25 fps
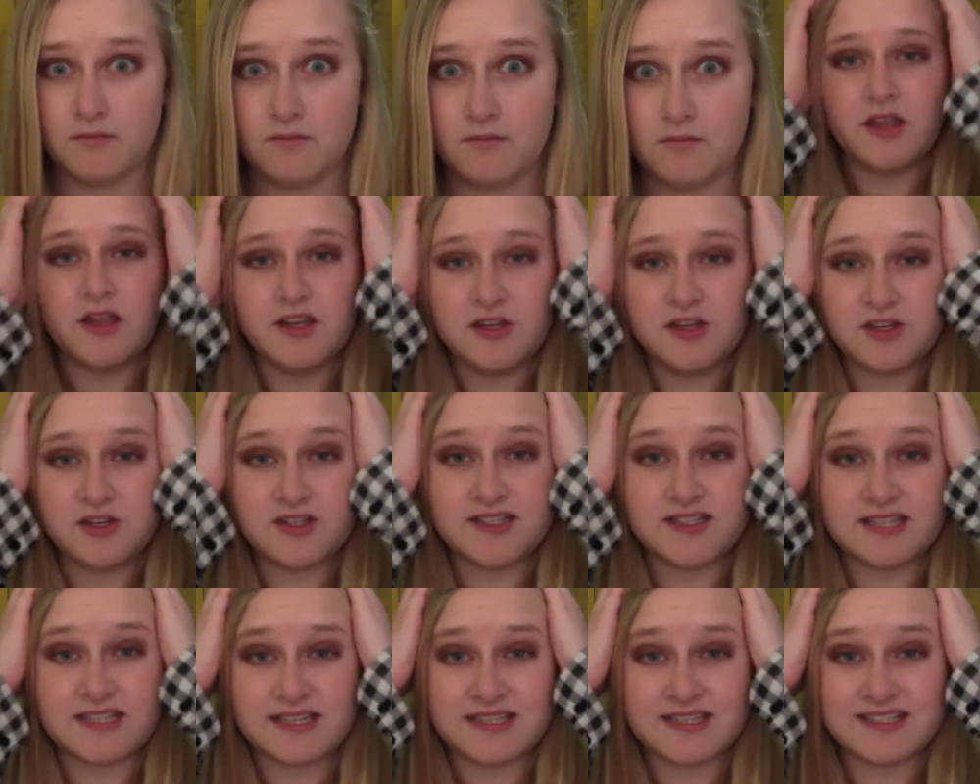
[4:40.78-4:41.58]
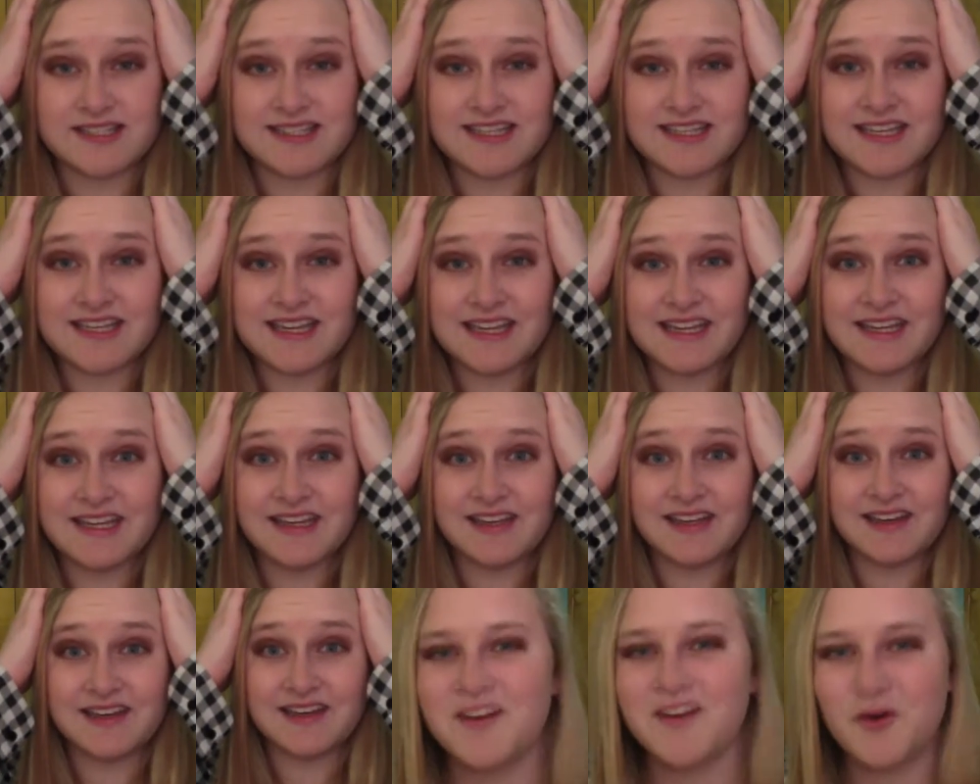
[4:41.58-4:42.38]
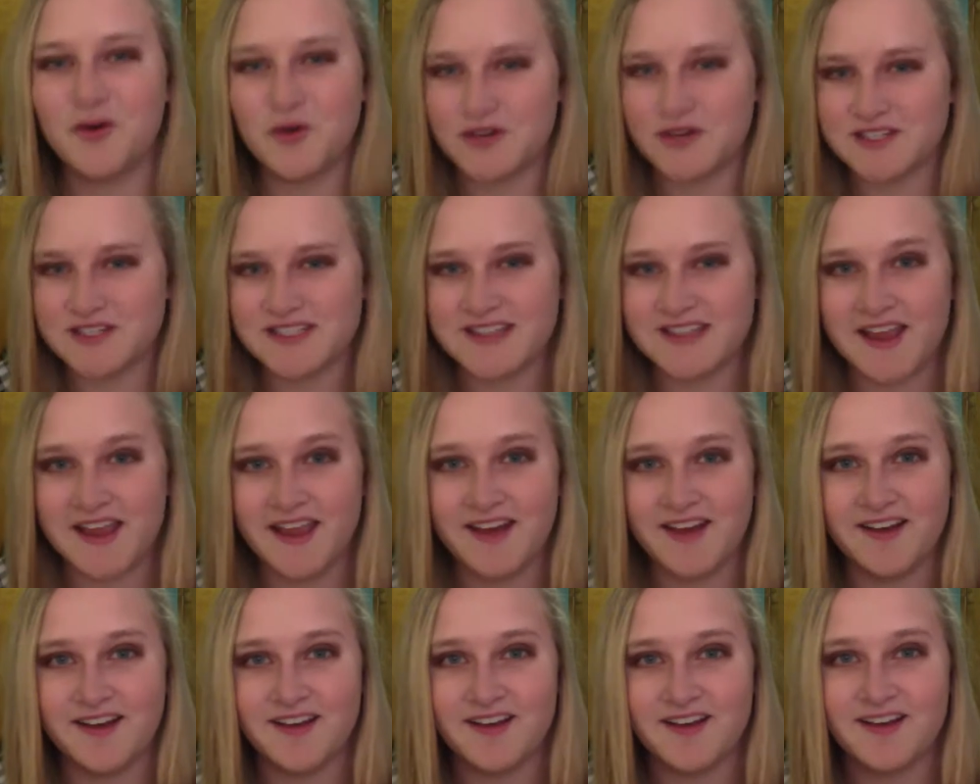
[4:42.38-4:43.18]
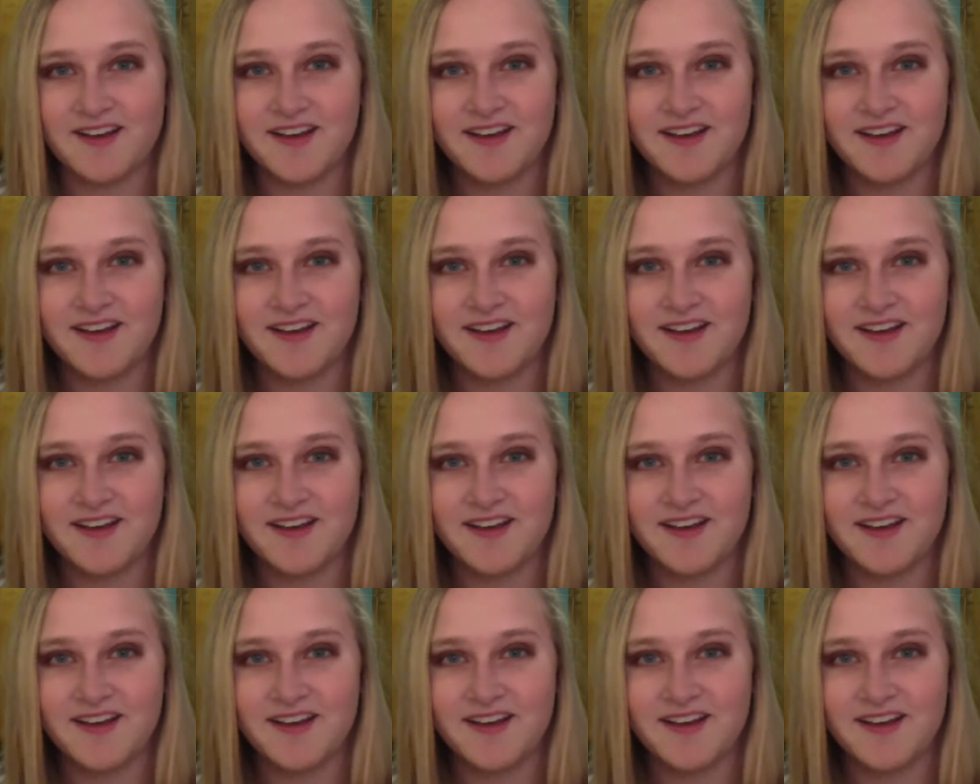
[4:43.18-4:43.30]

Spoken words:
You're 16, Orson.